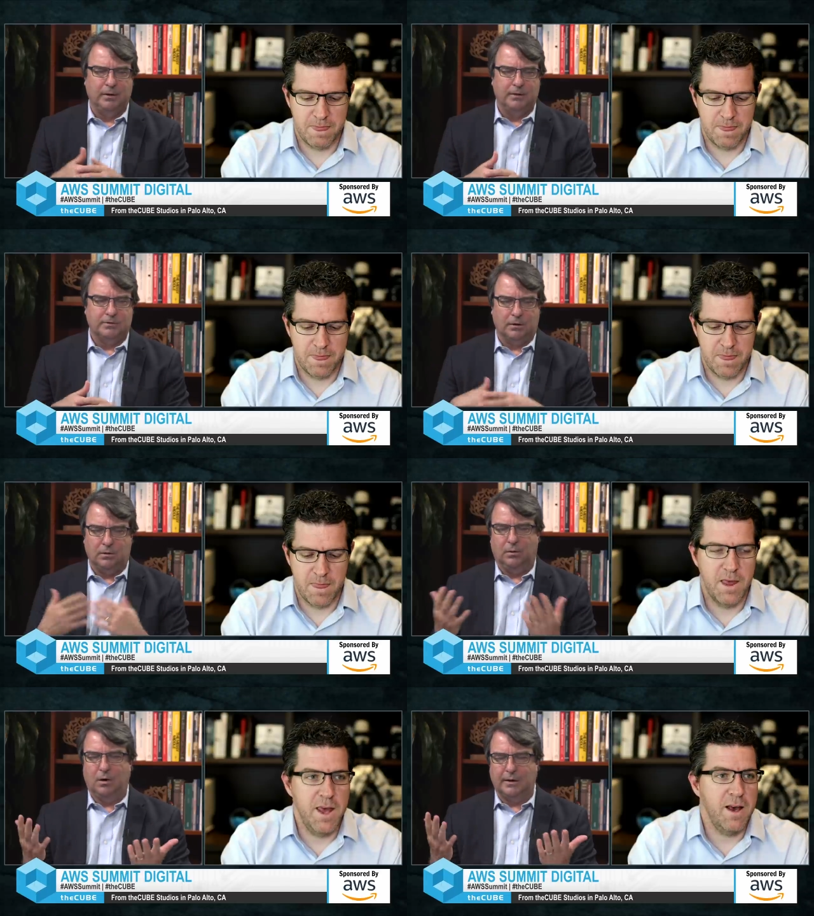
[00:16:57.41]

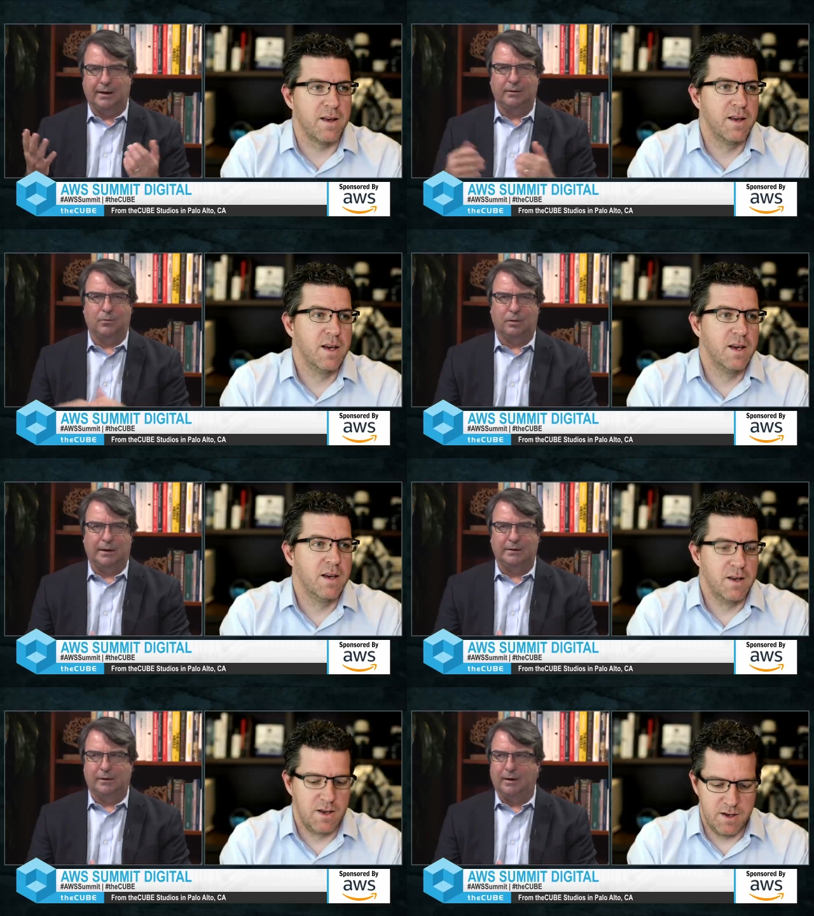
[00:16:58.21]
Speaker 1: So, okay, yeah. what do I
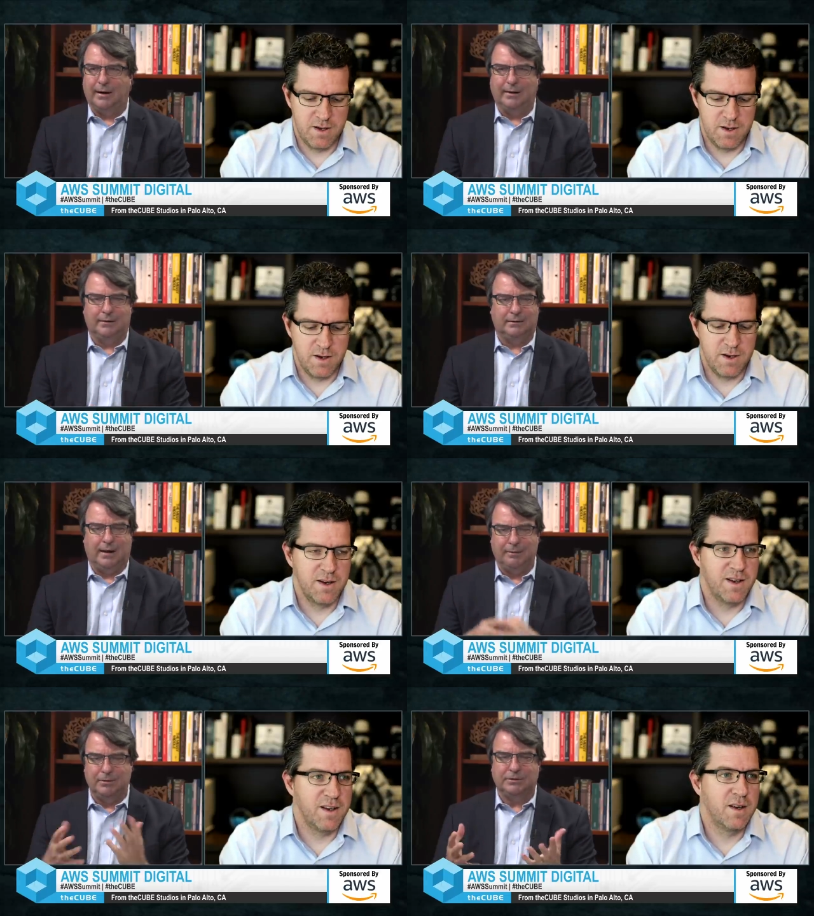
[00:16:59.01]
do? I,
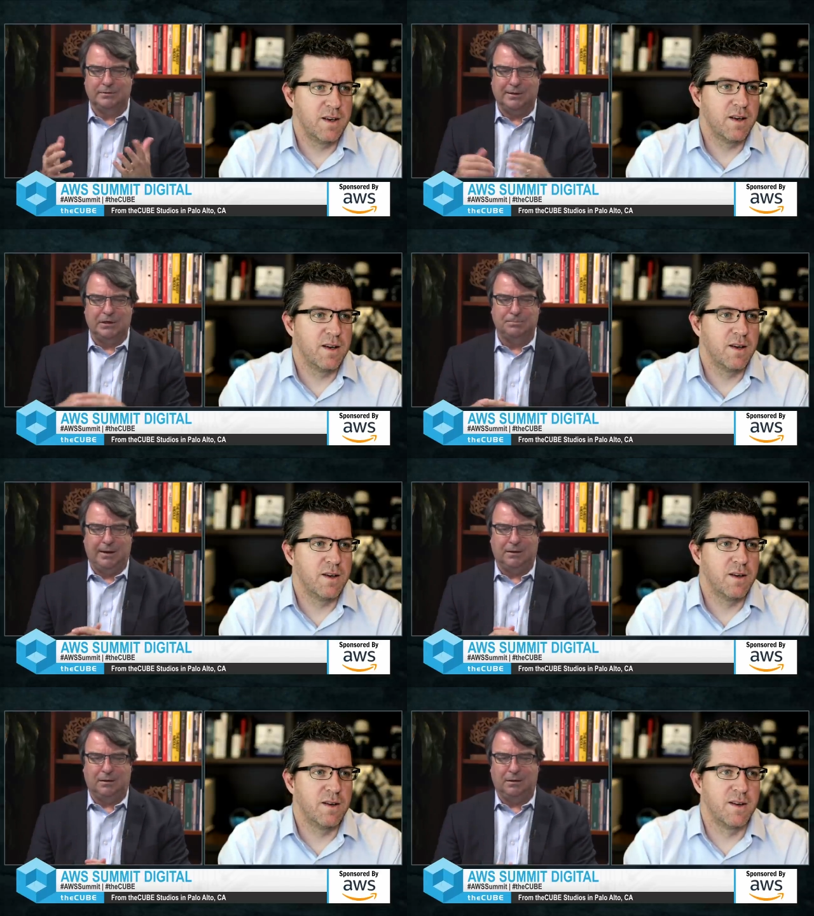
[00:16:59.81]
I'm using
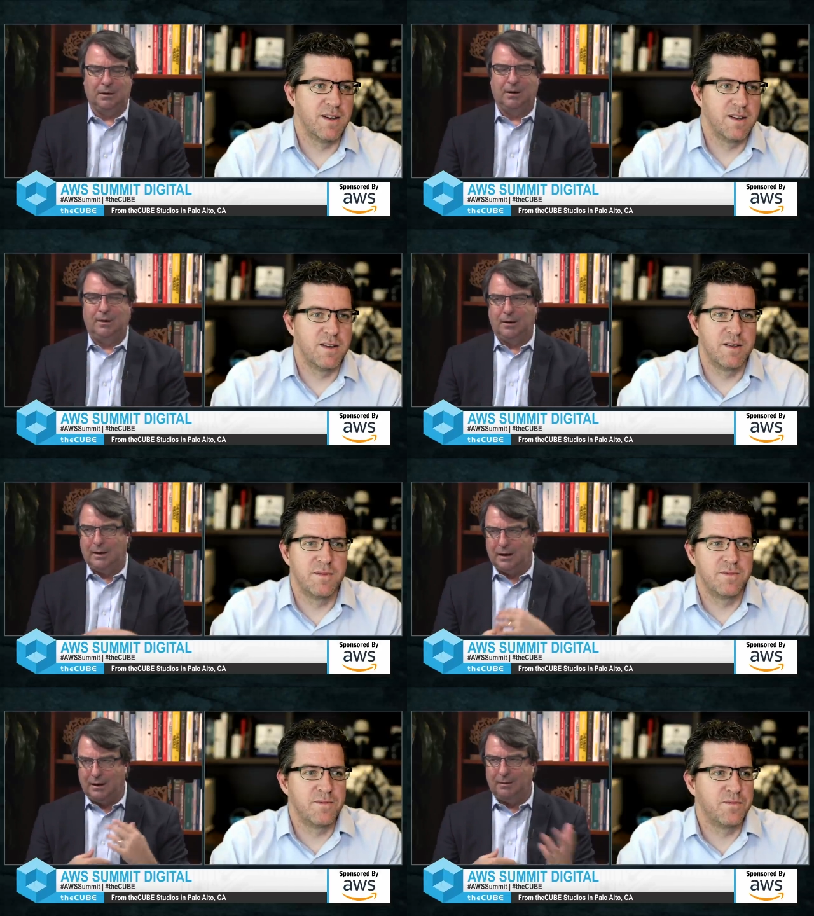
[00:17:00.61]
SageMaker,
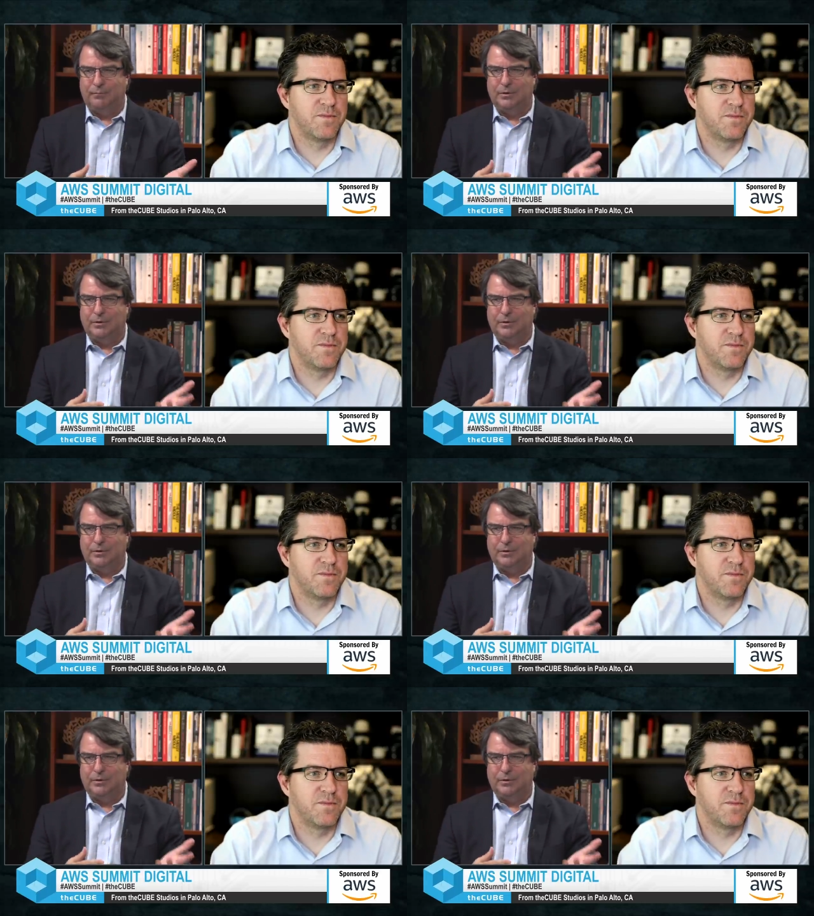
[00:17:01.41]
um,